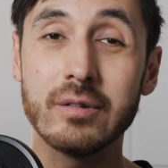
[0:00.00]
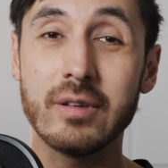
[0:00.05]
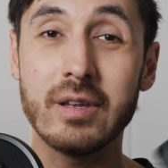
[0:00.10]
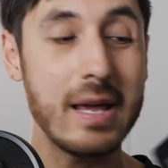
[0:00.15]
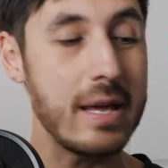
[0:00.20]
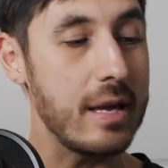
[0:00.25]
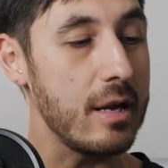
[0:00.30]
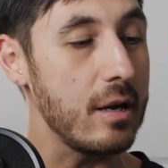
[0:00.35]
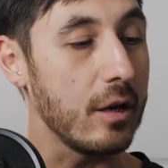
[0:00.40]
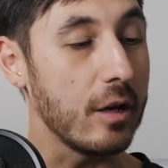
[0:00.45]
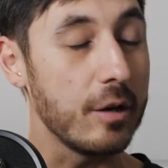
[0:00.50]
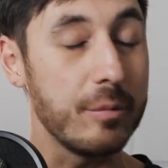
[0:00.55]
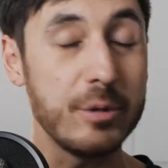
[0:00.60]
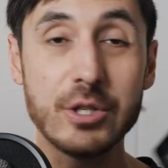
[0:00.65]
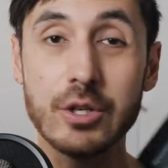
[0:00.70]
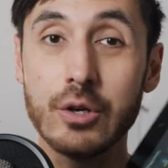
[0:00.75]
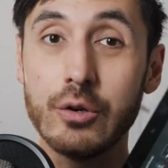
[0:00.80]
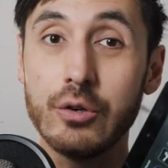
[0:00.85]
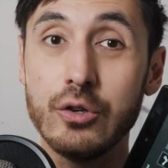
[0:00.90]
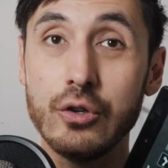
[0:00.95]
Today I'm going to be
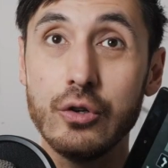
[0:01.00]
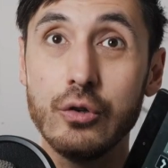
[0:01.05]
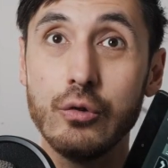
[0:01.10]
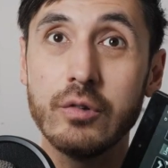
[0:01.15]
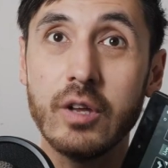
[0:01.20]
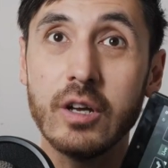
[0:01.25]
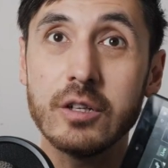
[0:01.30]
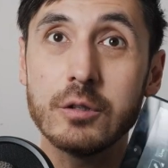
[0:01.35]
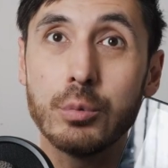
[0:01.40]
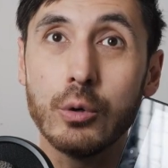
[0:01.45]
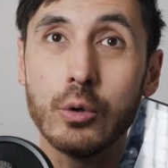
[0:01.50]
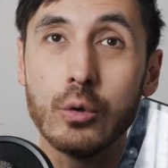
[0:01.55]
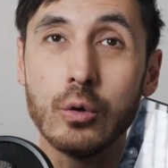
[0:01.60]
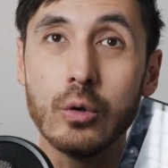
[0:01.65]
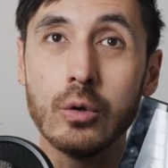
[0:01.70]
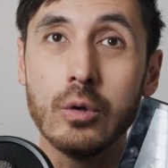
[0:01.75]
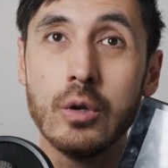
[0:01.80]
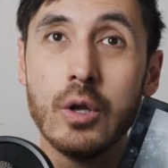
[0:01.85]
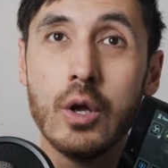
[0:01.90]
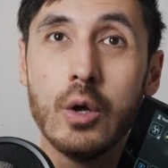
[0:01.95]
showing you Touch
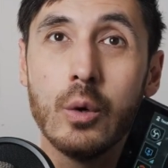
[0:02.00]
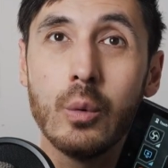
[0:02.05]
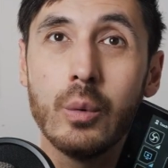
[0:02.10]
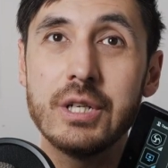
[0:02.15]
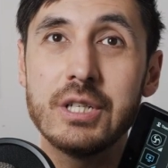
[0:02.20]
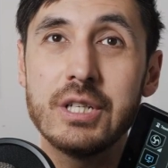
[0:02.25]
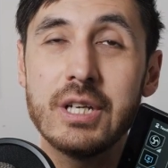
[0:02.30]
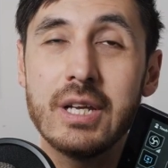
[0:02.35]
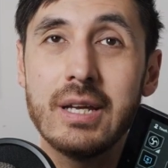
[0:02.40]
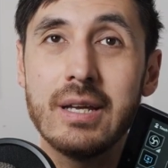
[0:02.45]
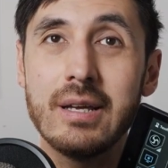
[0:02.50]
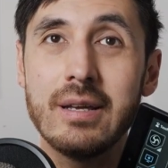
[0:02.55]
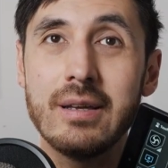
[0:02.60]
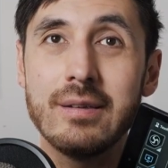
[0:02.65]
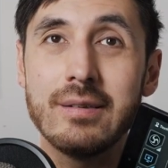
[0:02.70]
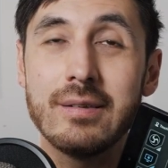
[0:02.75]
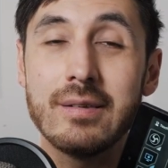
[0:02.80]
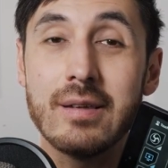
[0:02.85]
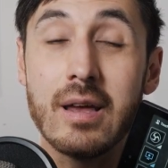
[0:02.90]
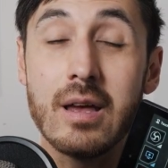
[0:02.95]
Portal, which
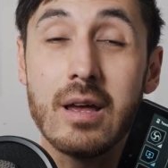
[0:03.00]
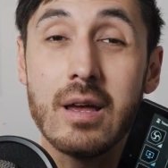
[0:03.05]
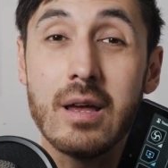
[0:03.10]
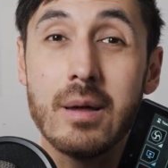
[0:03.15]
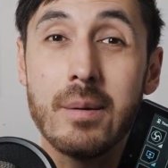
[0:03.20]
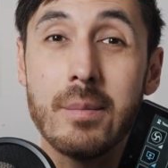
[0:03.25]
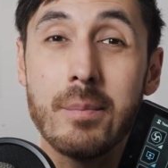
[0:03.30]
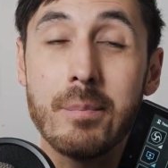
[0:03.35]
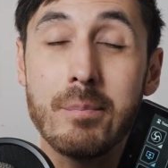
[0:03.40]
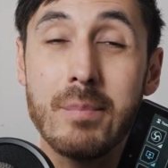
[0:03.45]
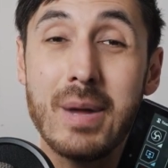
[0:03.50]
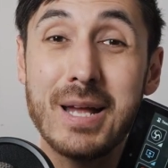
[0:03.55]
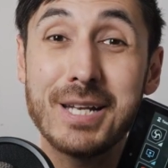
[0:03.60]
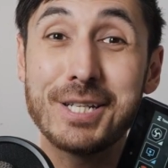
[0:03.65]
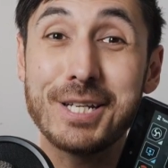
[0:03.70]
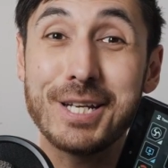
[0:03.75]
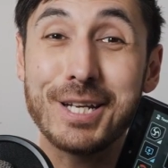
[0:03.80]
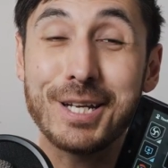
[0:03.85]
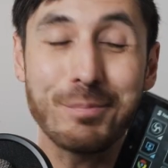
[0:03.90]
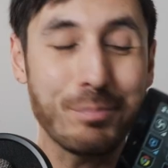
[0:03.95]
is a
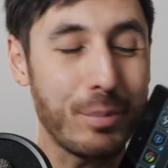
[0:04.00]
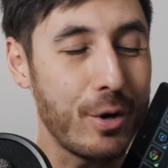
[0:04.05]
magic